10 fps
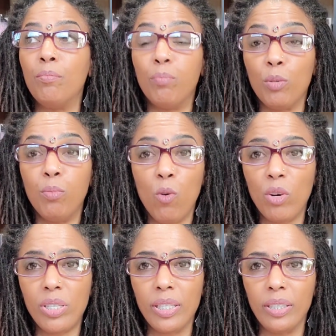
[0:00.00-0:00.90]

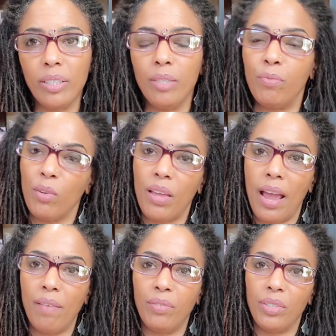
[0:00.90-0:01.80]
proportionately for the
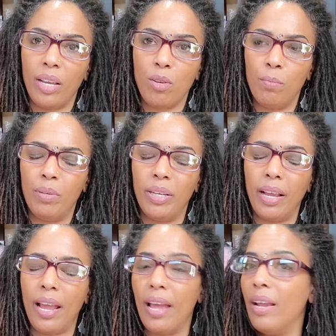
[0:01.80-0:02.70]
effort that you're
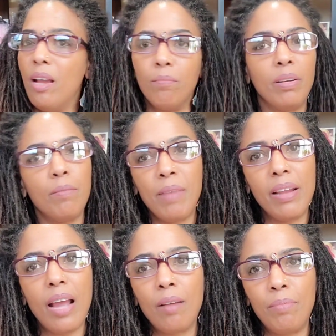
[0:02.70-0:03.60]
putting in. But it may
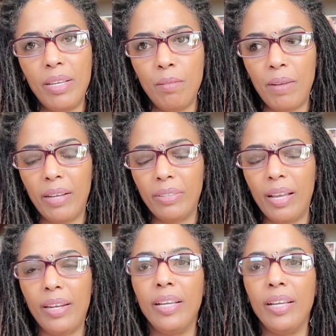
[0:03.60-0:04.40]
not be about that.